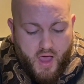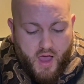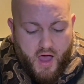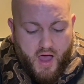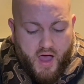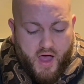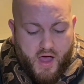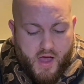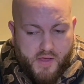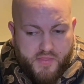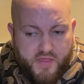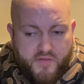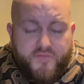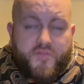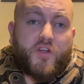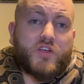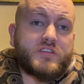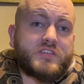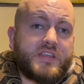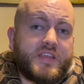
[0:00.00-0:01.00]
The
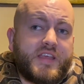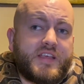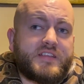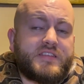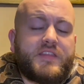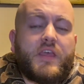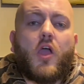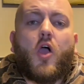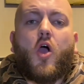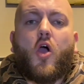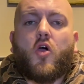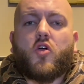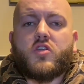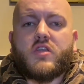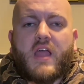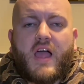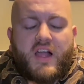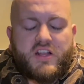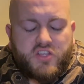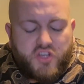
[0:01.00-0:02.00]
first thing is they are
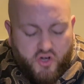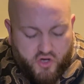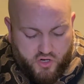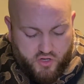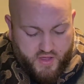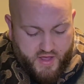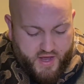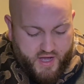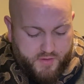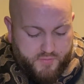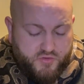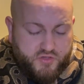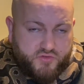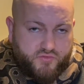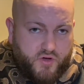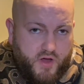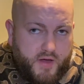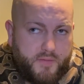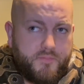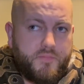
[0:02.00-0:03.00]
nocturnal animals,
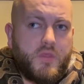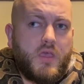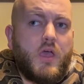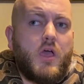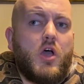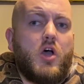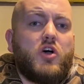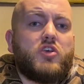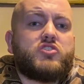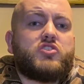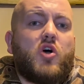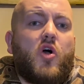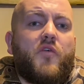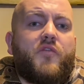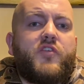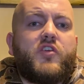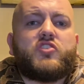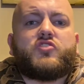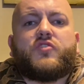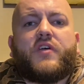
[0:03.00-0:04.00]
right? So if
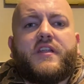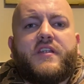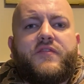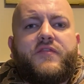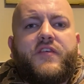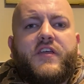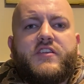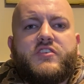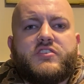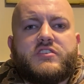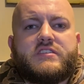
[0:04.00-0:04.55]
you're trying to feed your